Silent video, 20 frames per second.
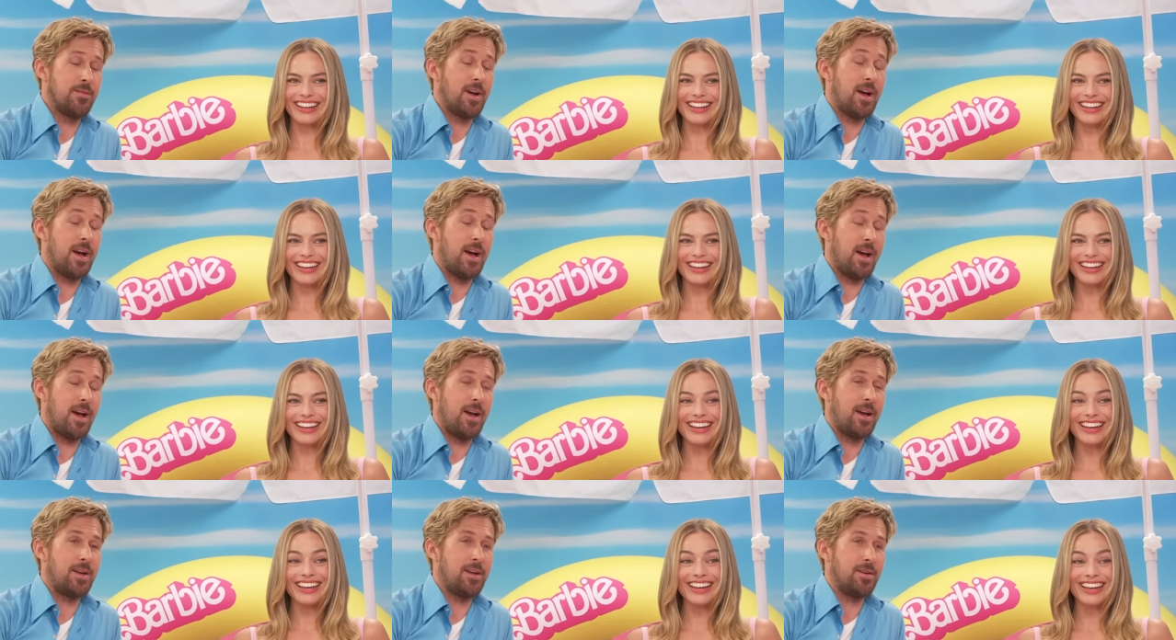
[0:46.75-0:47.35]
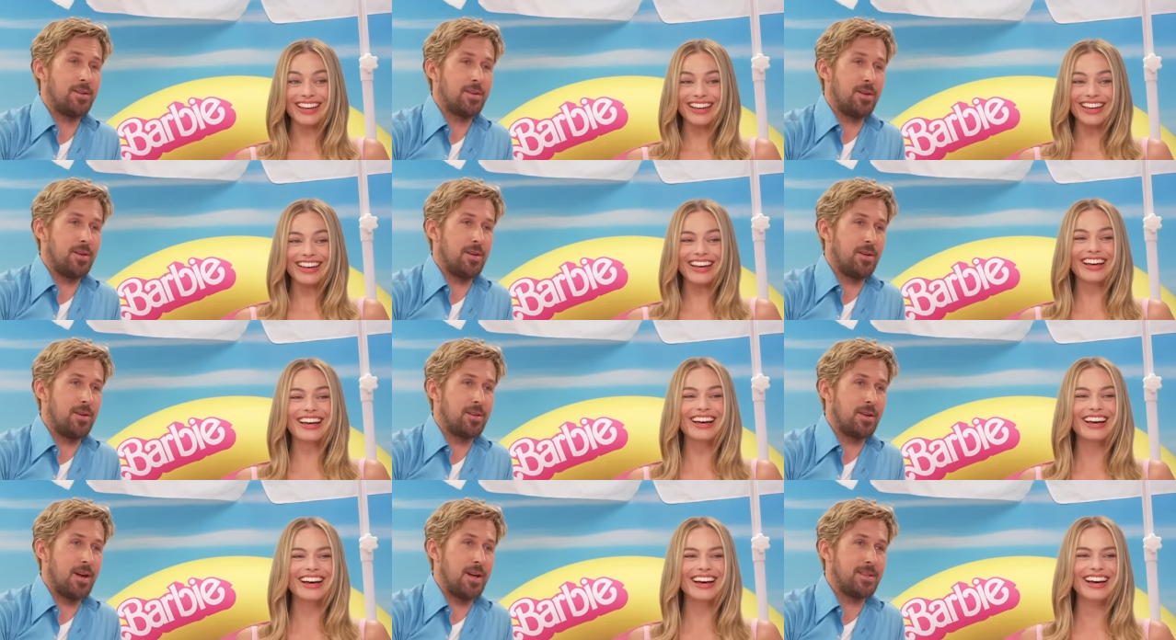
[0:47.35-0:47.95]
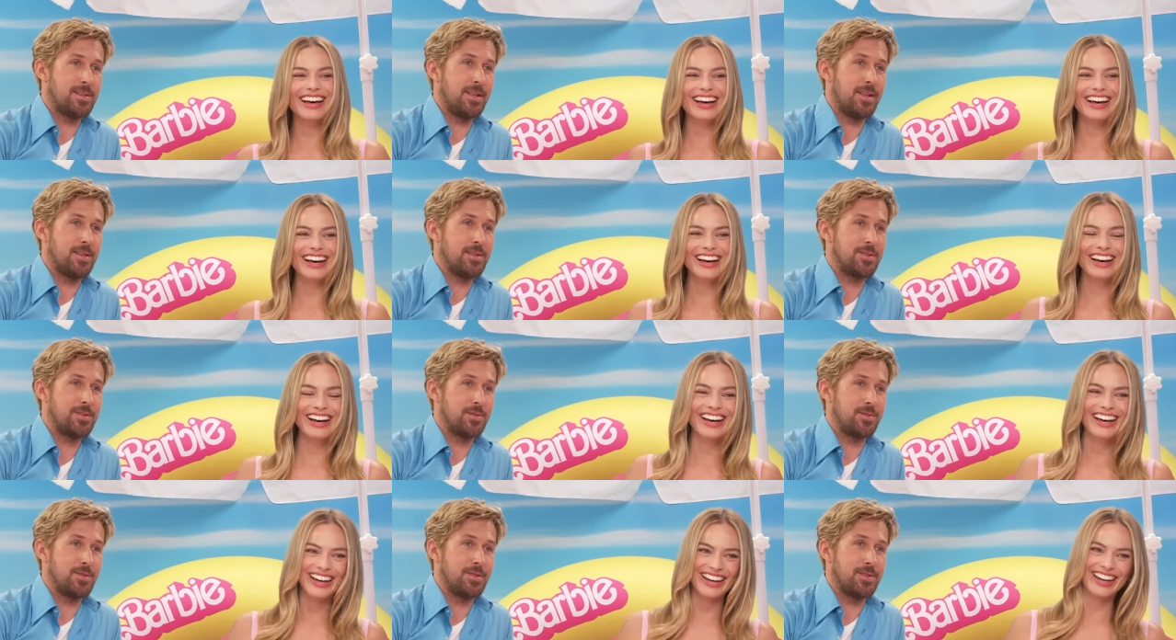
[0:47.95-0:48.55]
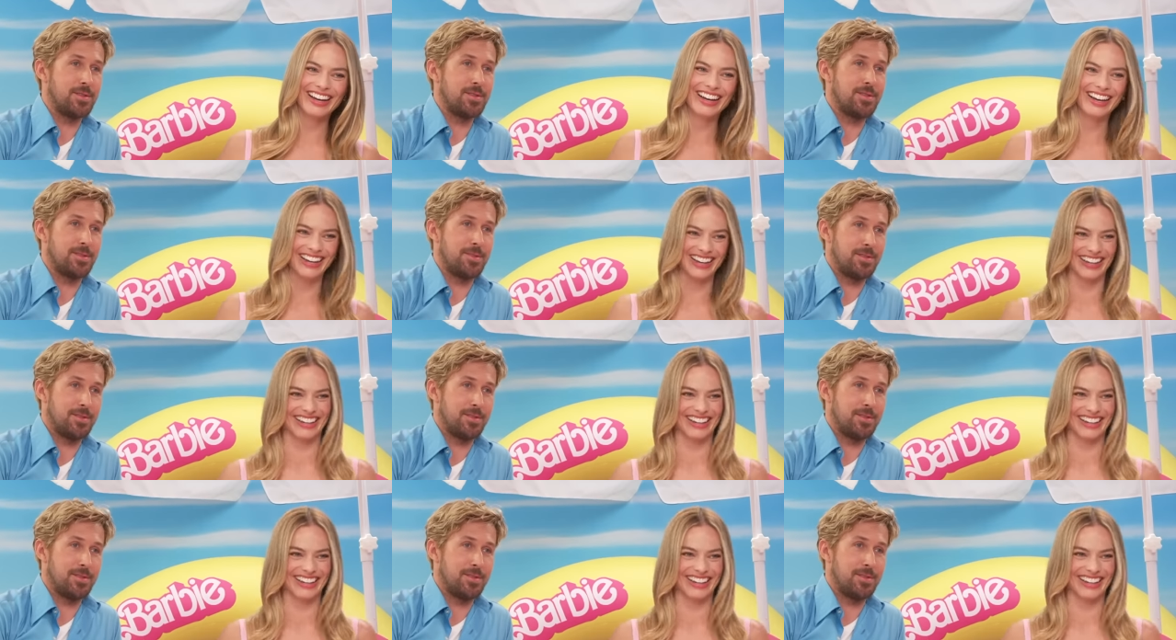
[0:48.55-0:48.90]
Speaker 1: what it is? High alcohol content, so just be